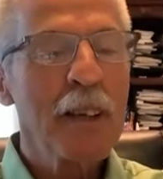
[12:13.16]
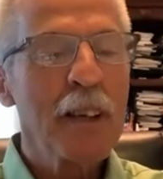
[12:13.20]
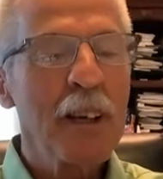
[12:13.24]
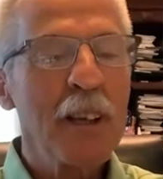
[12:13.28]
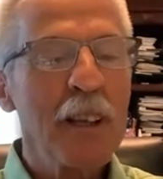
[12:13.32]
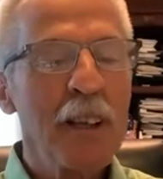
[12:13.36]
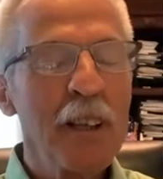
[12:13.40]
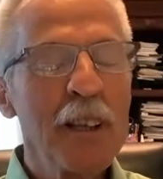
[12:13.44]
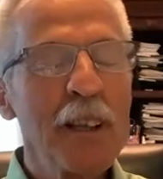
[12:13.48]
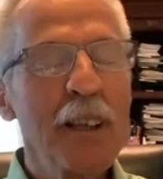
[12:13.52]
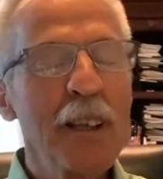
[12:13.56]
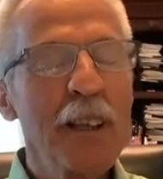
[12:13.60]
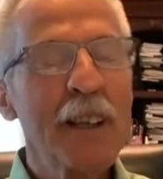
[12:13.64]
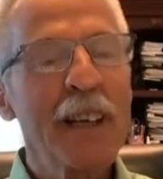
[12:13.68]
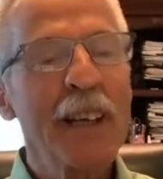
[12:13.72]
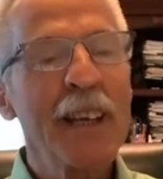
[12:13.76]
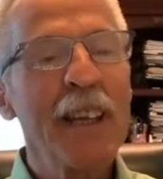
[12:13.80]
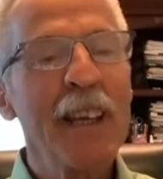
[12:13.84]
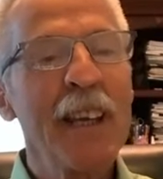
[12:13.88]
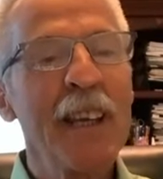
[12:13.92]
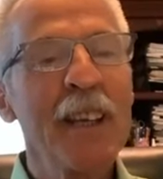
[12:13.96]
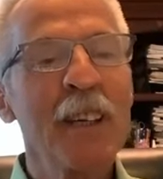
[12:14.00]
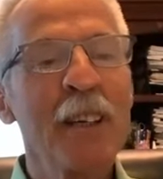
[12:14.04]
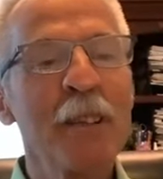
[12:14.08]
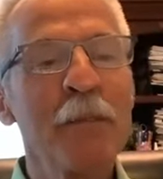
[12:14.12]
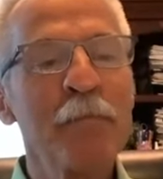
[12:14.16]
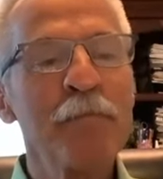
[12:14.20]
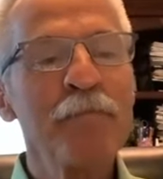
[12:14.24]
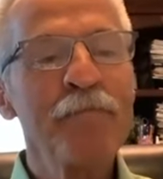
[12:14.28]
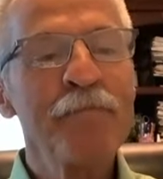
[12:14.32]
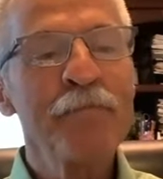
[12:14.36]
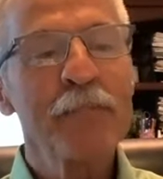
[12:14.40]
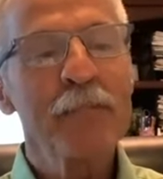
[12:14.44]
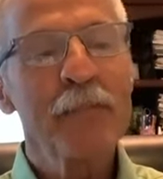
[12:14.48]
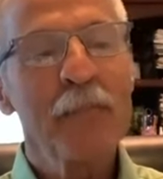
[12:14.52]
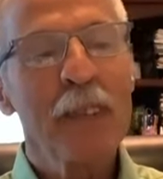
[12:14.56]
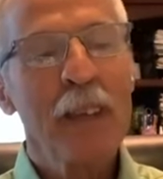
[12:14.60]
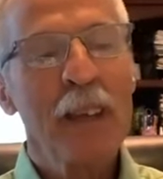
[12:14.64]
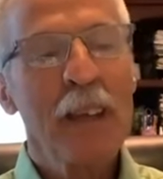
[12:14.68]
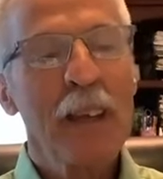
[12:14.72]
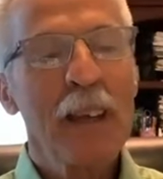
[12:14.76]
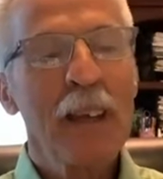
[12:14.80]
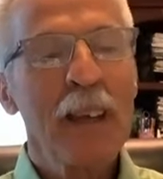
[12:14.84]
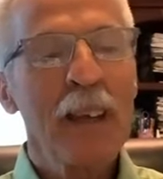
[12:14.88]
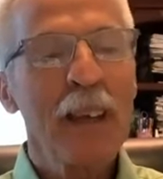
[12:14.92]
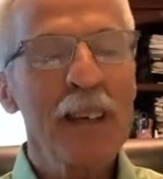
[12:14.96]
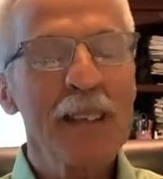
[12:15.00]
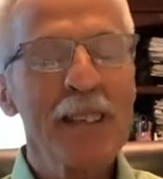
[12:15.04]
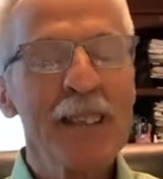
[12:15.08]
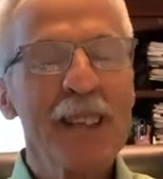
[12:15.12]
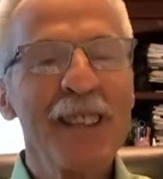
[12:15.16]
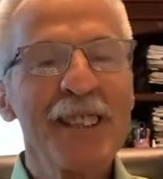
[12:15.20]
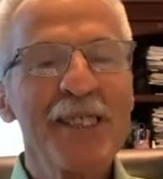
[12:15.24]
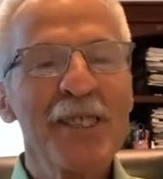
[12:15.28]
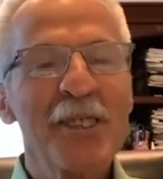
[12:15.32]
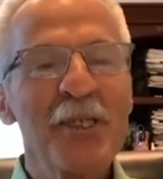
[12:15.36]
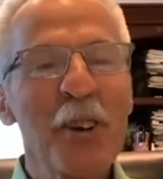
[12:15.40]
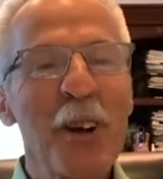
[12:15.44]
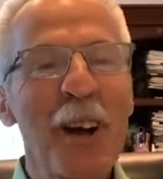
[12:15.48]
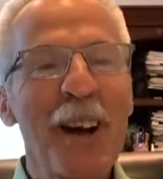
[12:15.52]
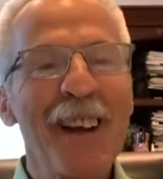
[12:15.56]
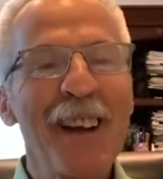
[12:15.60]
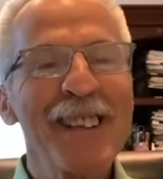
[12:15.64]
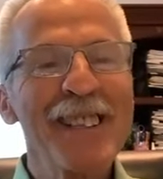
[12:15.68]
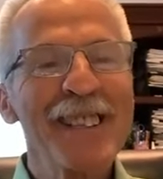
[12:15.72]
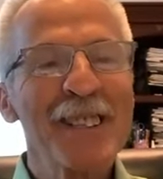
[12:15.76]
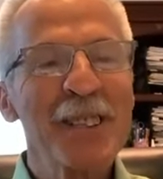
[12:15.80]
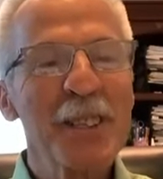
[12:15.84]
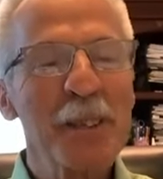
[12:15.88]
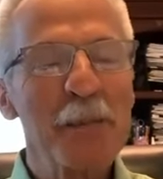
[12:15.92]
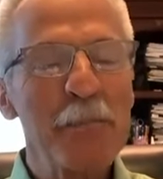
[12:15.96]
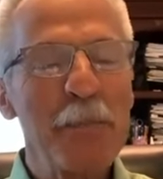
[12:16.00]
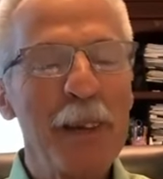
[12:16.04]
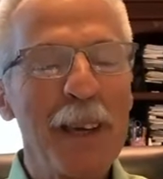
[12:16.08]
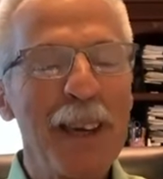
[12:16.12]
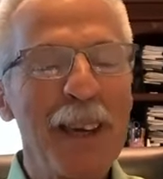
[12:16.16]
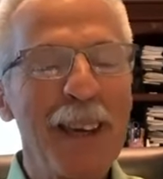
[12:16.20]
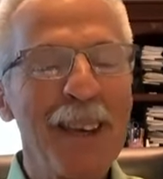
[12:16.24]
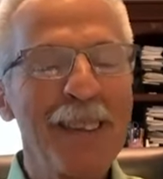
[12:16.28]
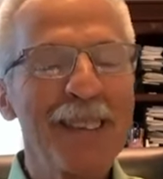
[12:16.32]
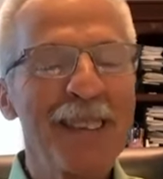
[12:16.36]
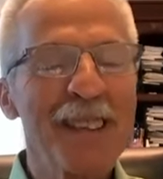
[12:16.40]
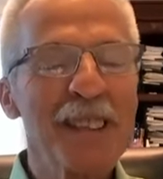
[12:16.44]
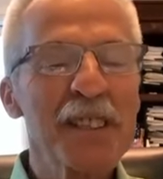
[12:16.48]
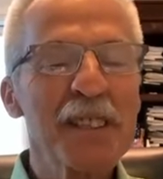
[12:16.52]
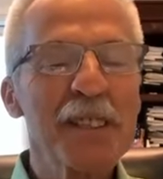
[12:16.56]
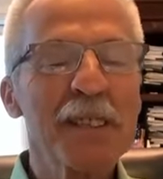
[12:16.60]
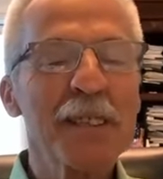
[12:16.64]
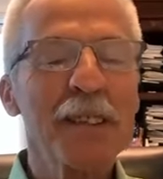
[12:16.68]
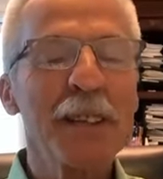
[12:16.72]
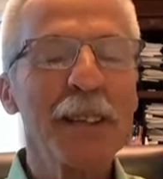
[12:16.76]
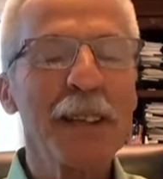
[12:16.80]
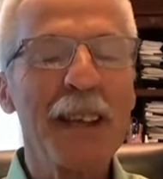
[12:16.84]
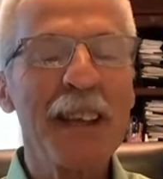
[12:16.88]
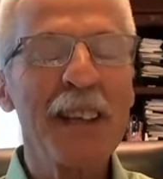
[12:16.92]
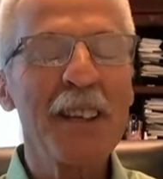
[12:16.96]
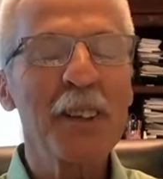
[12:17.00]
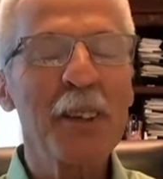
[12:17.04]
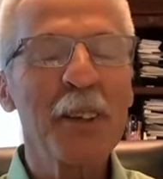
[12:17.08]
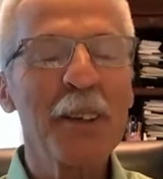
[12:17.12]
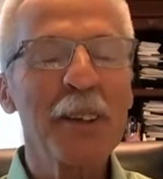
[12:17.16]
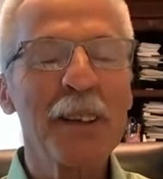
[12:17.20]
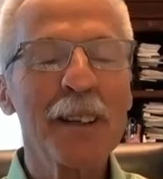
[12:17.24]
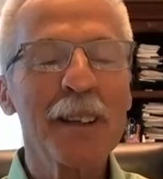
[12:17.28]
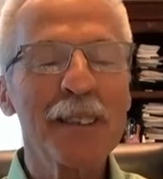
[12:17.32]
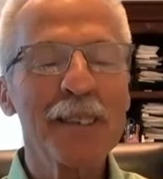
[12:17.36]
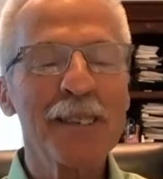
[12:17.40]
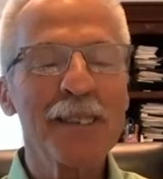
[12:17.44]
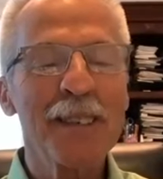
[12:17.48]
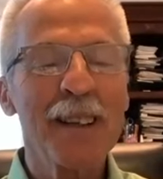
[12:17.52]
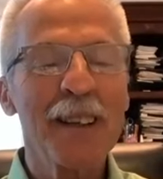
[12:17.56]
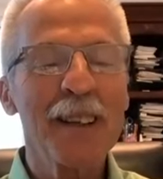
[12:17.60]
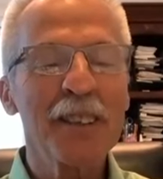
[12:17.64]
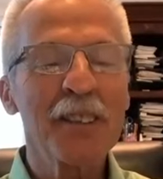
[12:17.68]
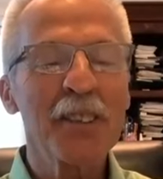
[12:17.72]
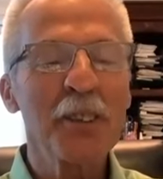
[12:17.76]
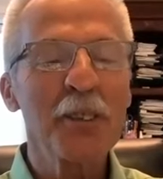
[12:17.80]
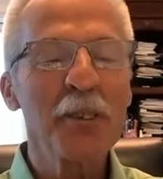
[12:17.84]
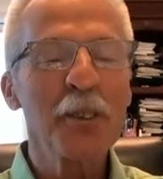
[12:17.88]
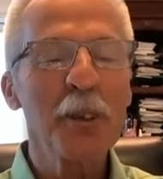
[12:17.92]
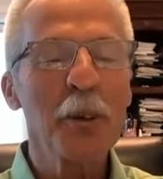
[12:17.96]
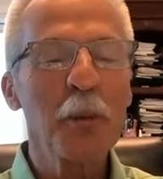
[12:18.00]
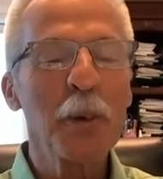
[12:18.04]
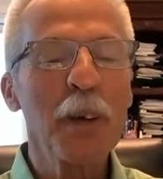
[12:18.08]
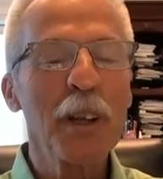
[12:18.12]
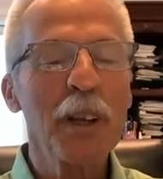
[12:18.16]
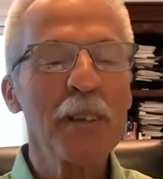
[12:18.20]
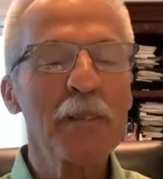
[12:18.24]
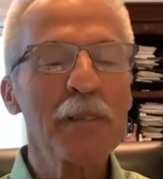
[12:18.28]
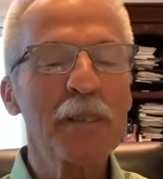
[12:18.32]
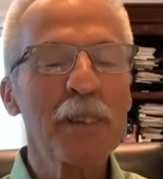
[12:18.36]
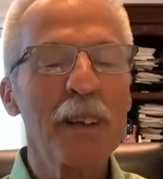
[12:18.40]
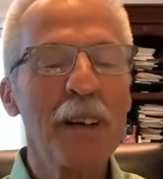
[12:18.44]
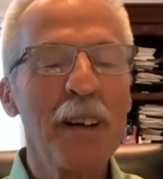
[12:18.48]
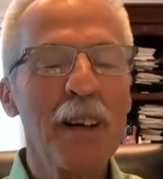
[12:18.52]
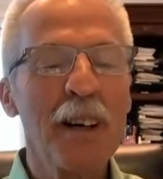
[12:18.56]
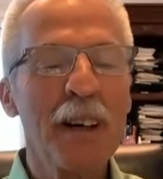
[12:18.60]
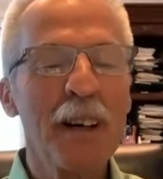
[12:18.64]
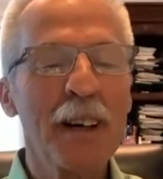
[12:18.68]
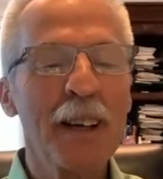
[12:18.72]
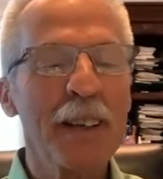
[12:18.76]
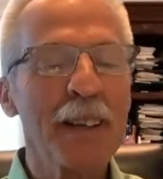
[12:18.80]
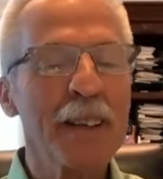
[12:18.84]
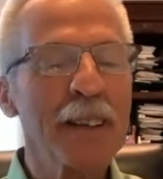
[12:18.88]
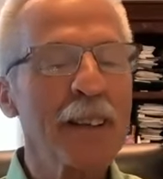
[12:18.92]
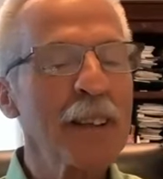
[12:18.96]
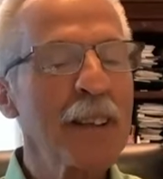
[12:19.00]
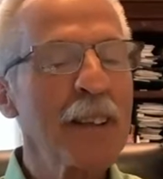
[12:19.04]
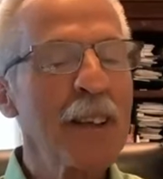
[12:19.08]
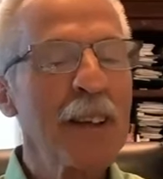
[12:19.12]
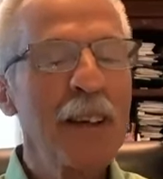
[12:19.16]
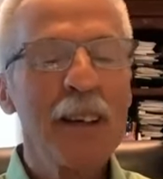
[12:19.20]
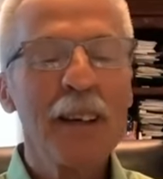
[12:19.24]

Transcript: look at him as he tries to be this leader and, and do the will of God and,